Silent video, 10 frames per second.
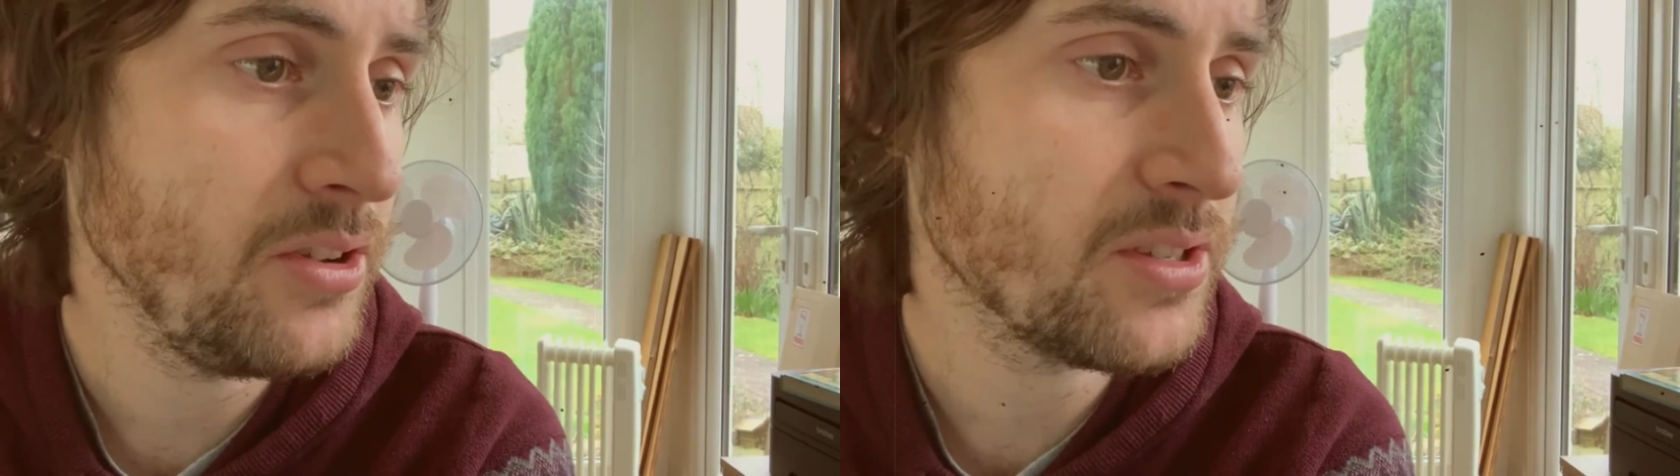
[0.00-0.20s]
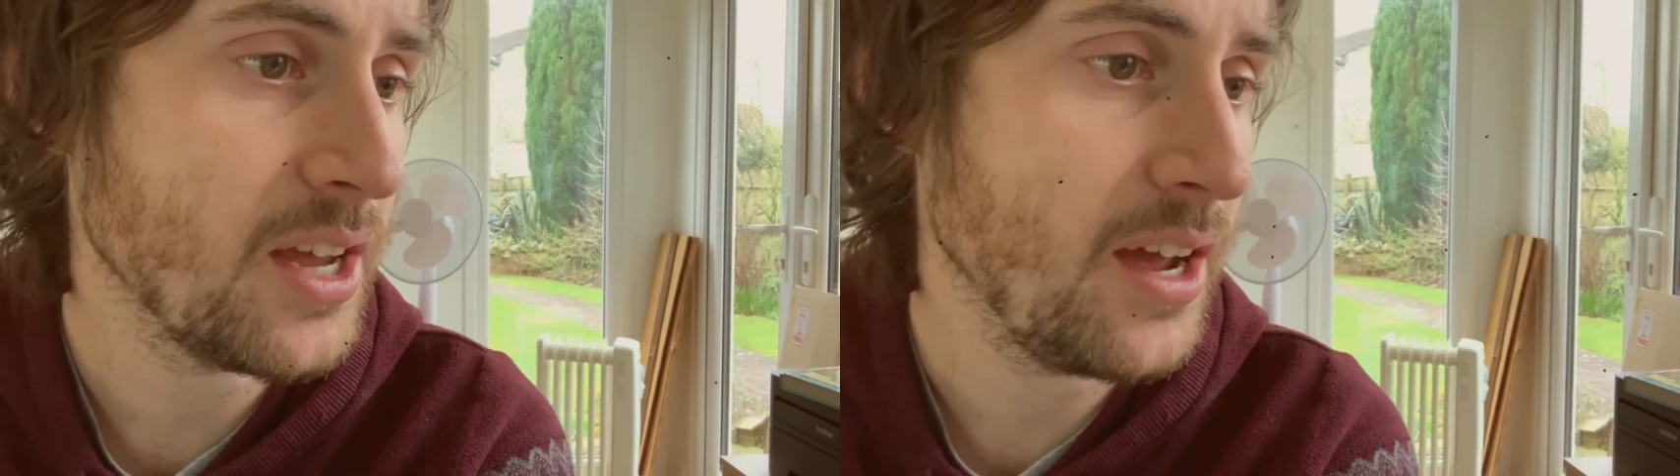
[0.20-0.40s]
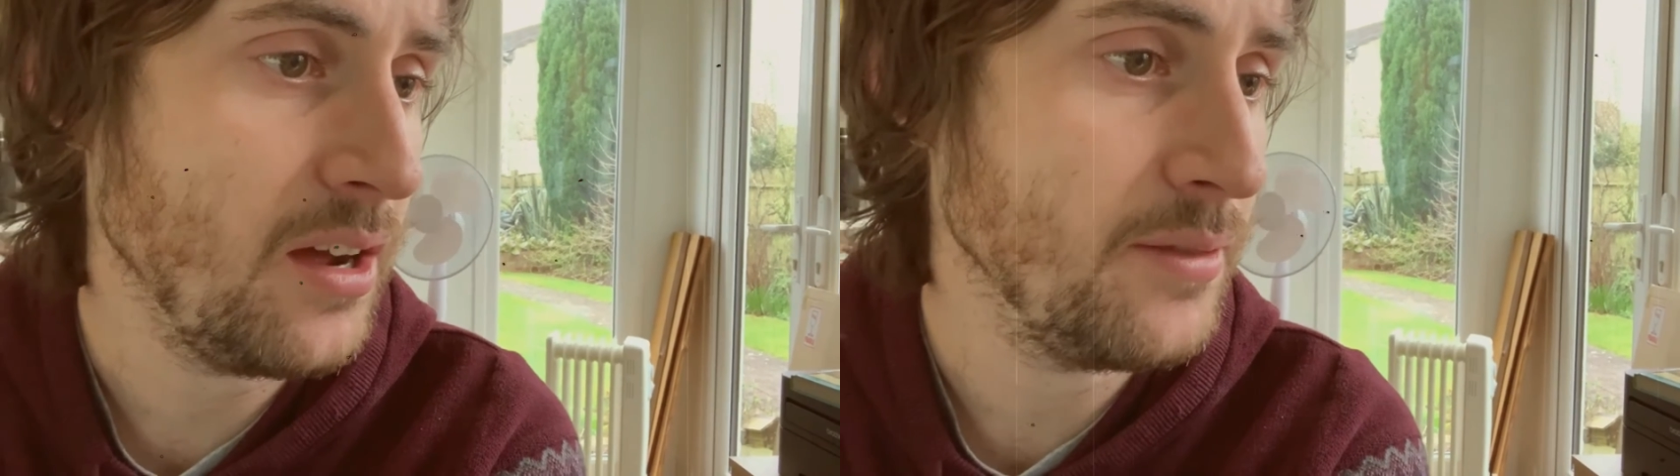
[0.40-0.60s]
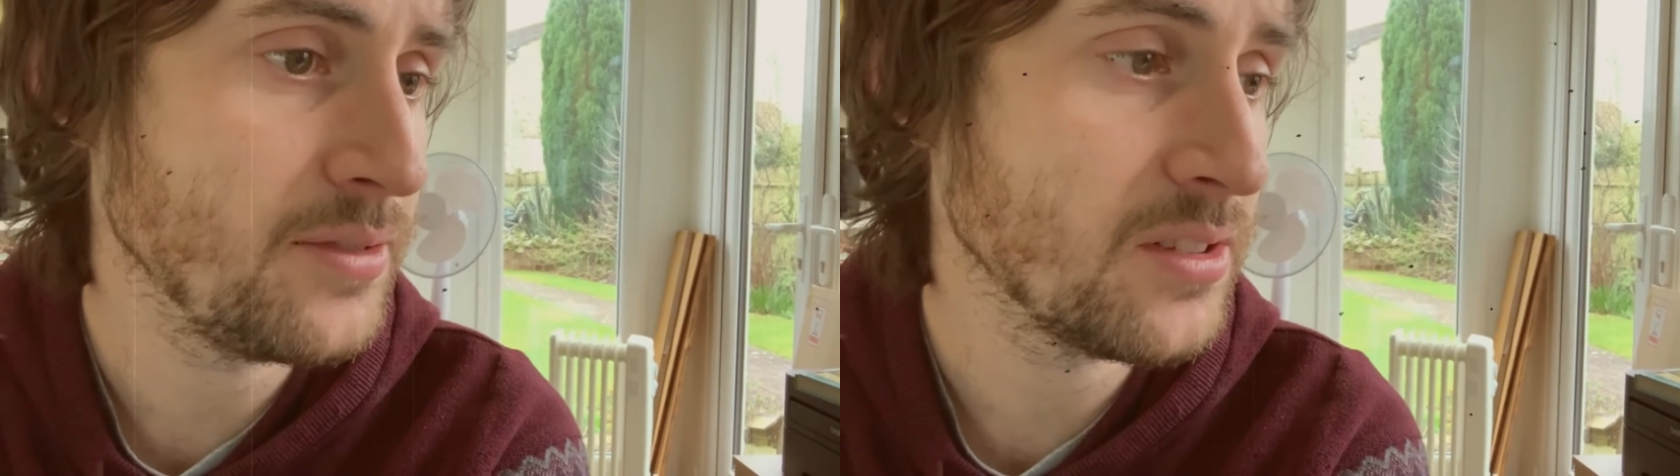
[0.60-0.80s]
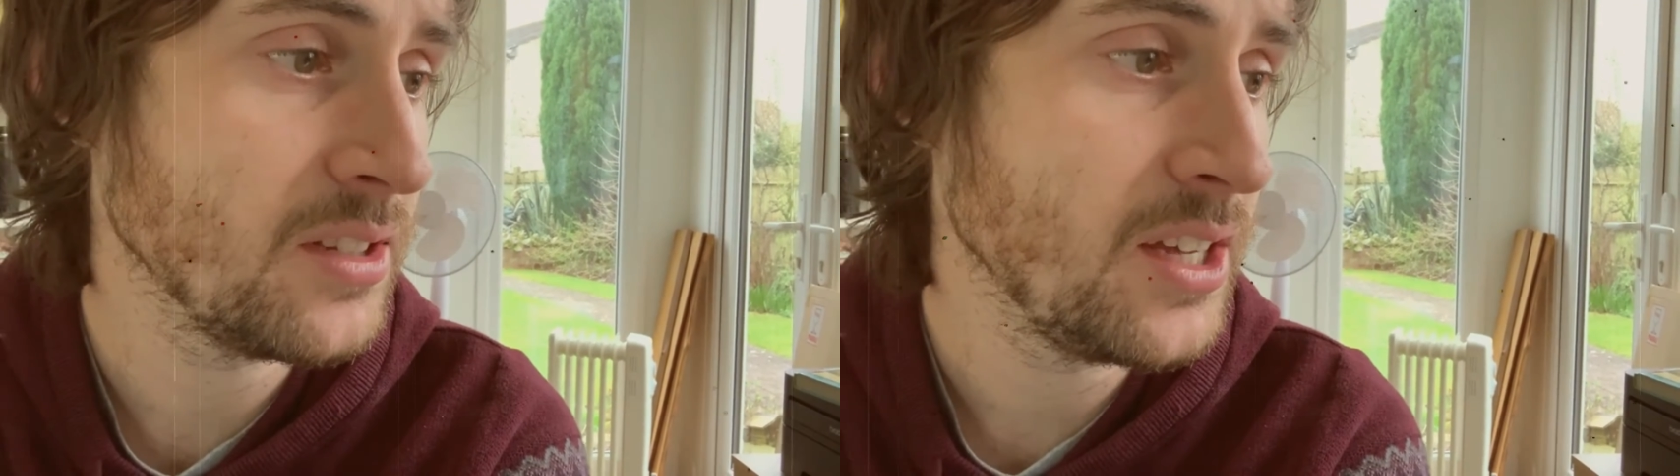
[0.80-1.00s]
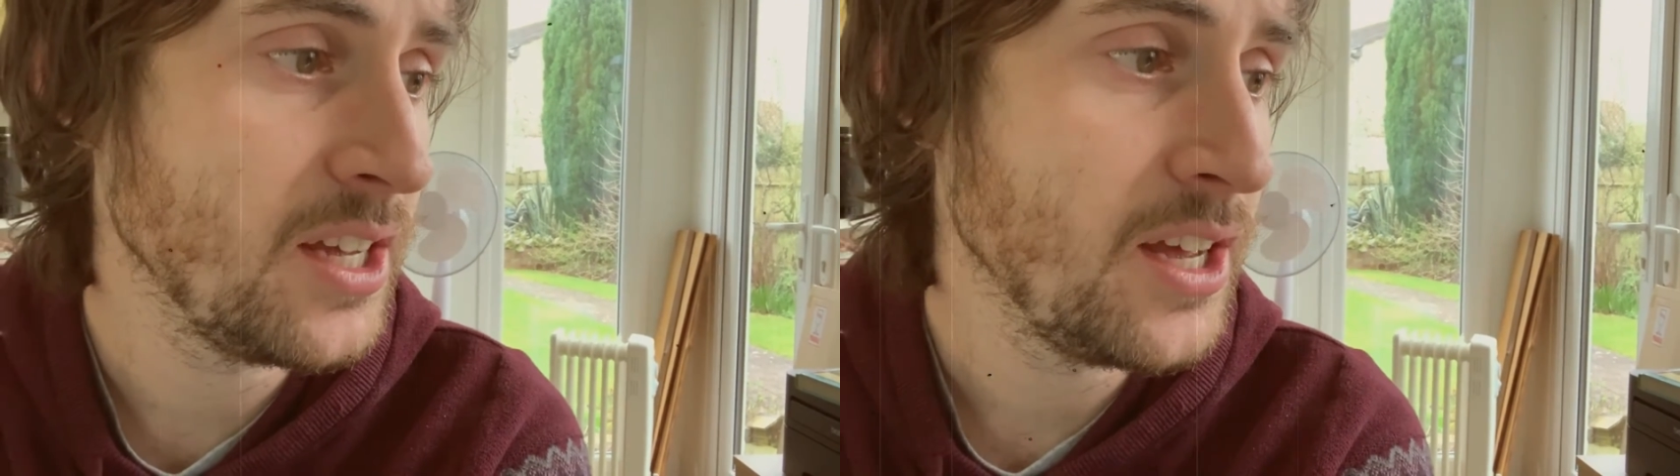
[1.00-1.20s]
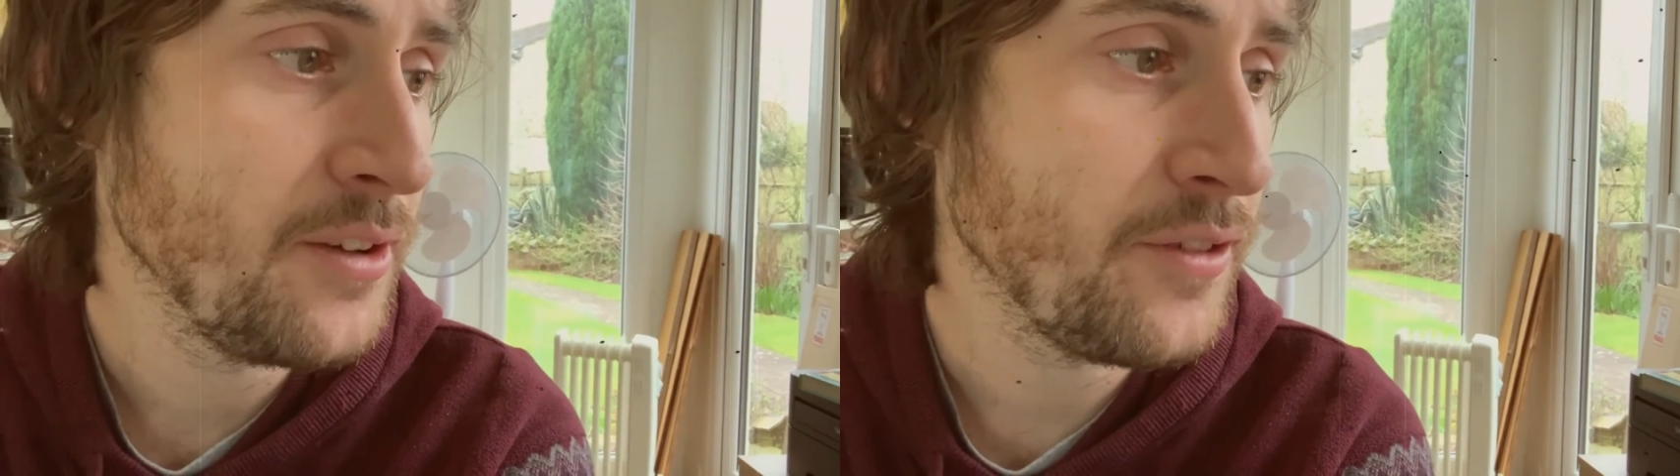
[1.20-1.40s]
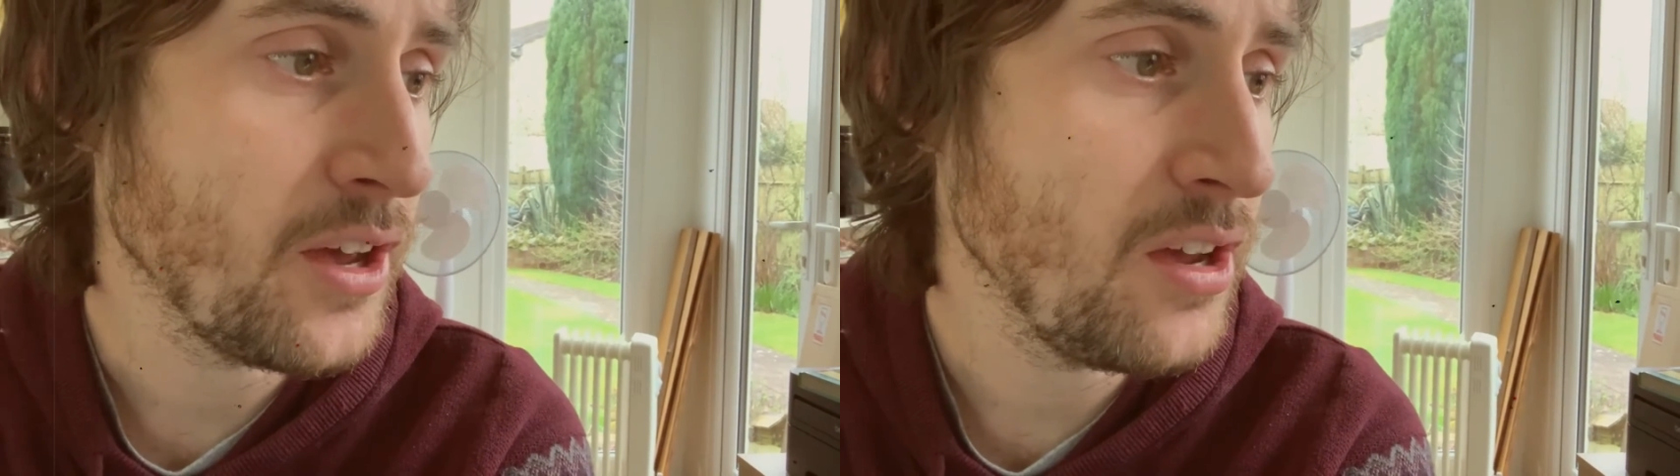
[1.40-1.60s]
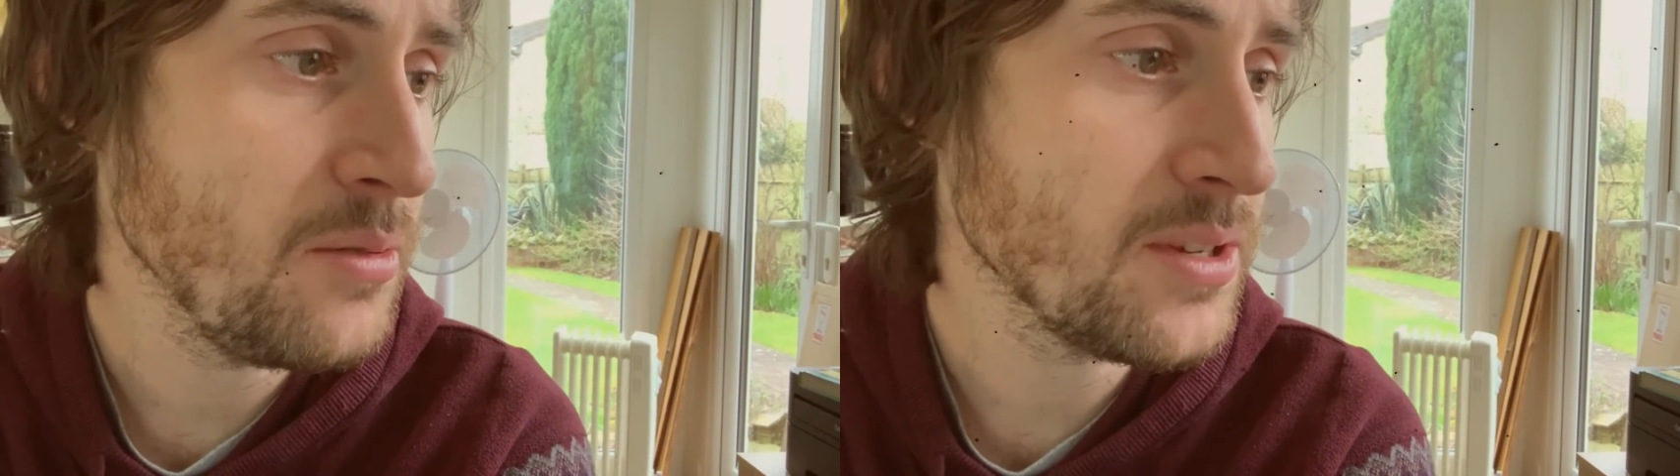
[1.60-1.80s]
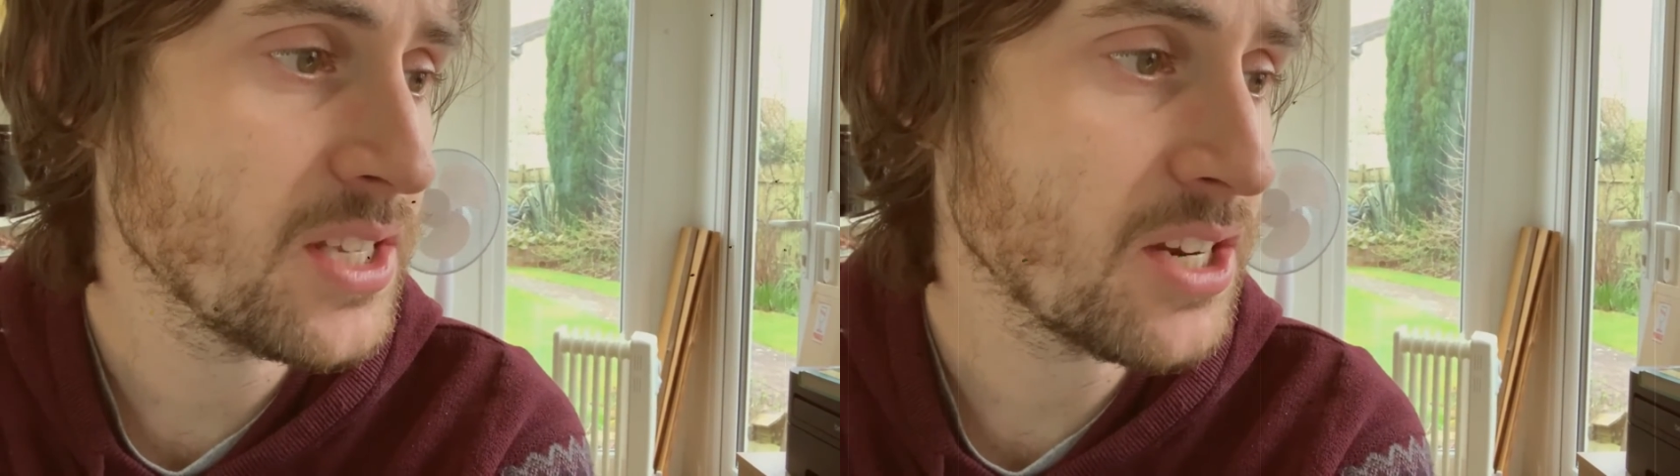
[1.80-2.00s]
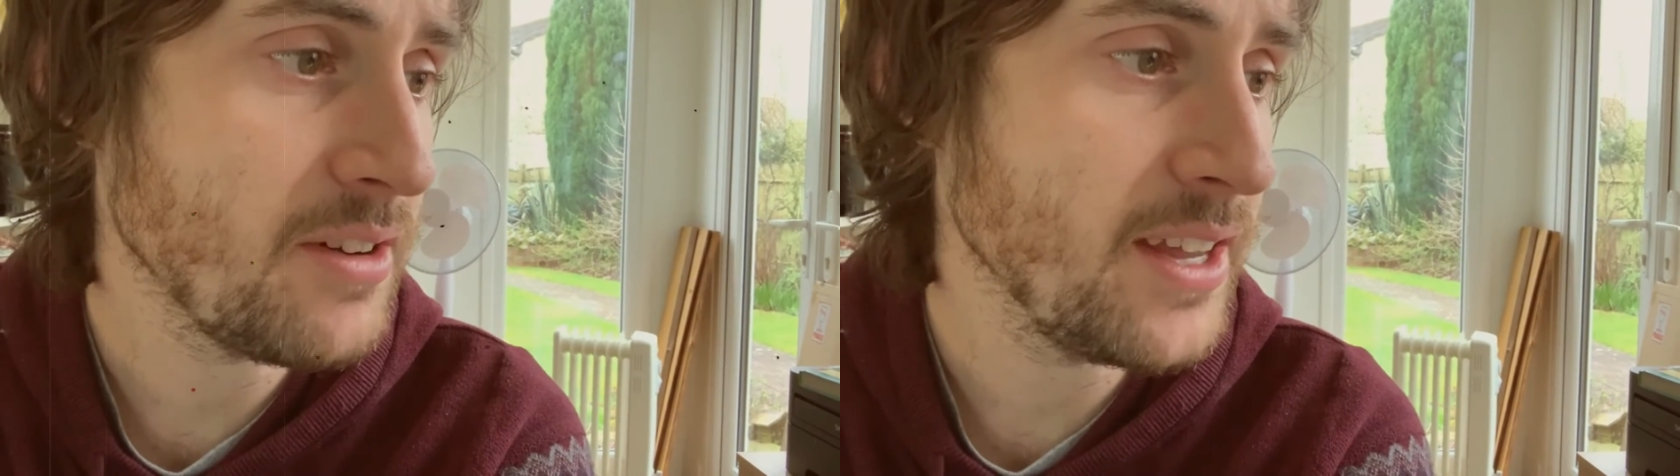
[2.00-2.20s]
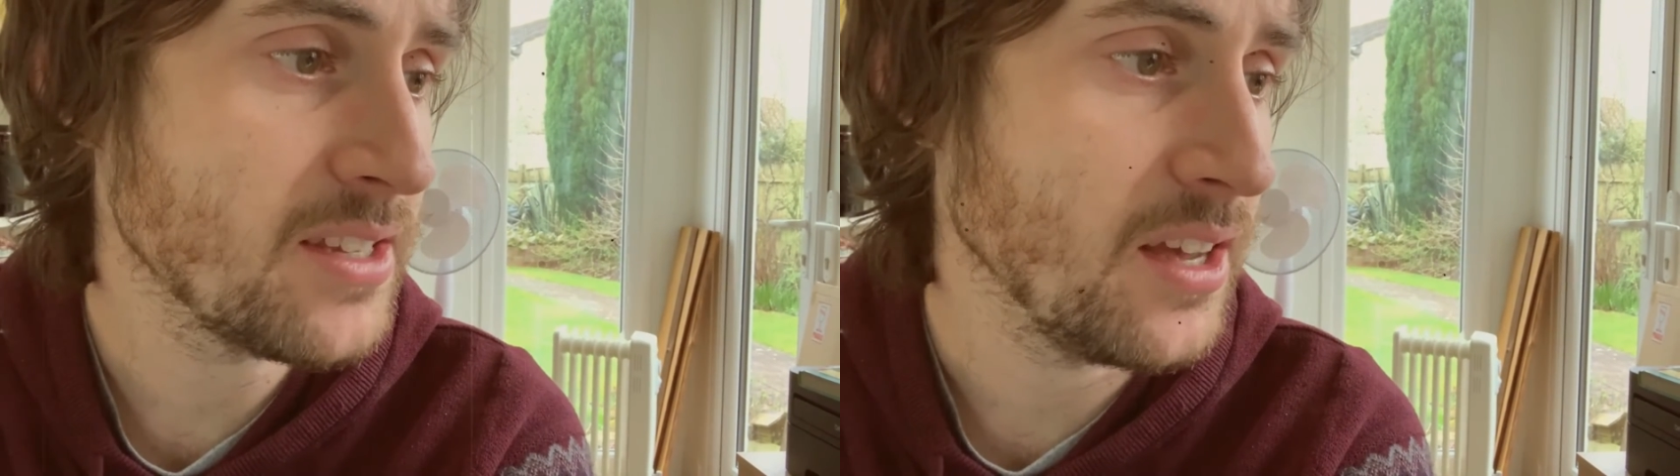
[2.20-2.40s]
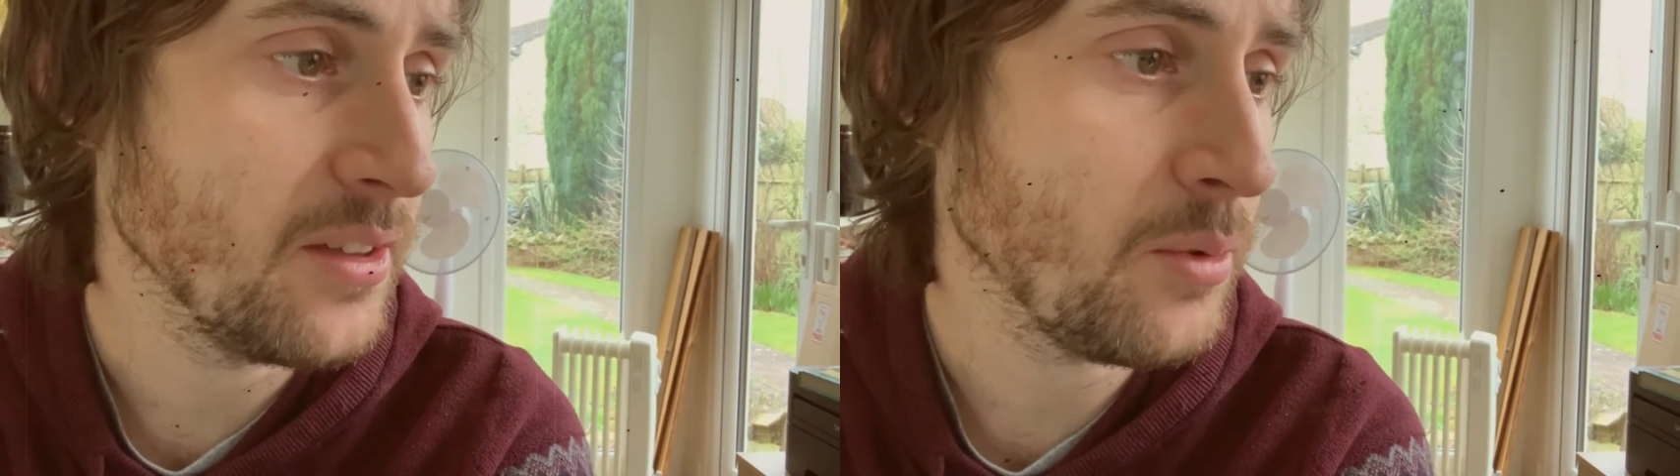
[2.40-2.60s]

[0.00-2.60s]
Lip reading: who serves. For who is the greater,